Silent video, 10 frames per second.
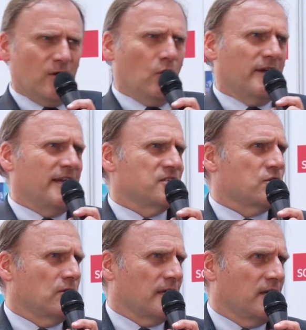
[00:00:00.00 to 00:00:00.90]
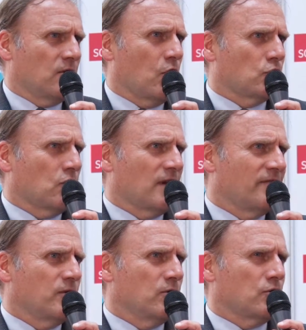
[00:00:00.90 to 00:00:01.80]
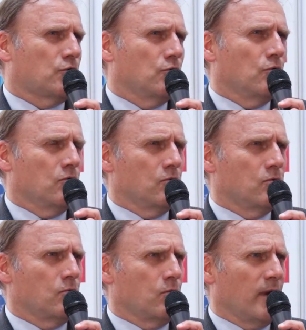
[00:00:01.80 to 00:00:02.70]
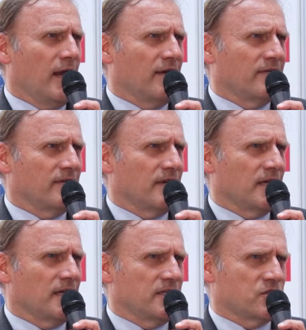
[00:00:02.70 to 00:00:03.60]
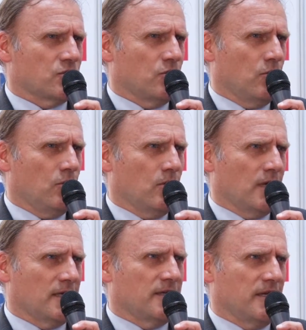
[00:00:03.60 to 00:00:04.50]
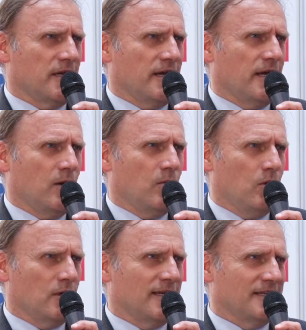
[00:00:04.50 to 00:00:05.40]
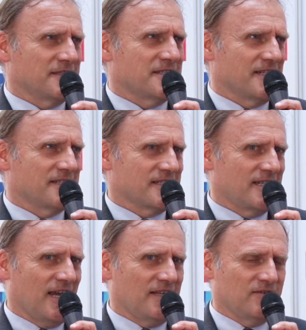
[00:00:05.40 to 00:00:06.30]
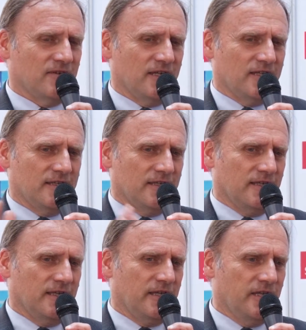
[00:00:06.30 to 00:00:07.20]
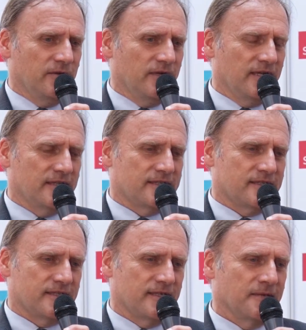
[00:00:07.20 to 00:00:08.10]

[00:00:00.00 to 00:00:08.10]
a long history in rotogravure too. We have installed until now more than 600 units,